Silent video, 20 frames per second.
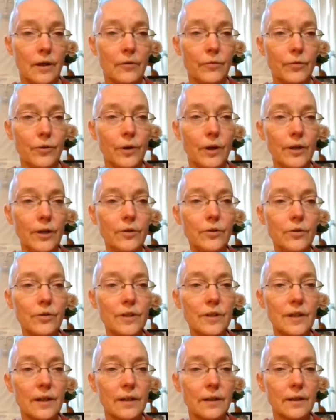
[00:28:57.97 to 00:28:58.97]
If you
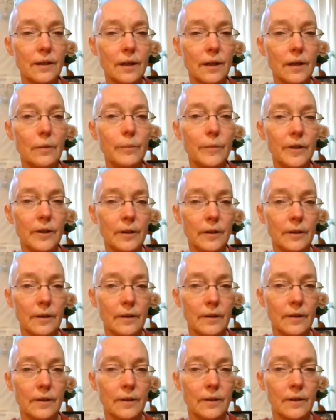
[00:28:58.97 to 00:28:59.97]
understand karma,
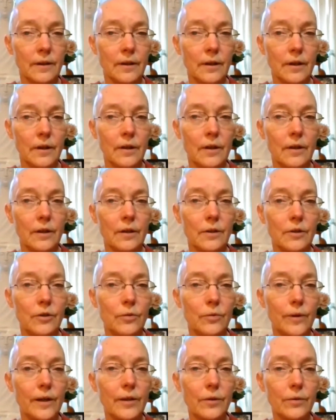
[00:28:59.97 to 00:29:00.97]

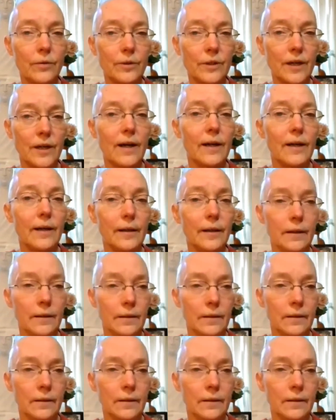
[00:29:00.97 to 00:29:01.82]
you'd rather die.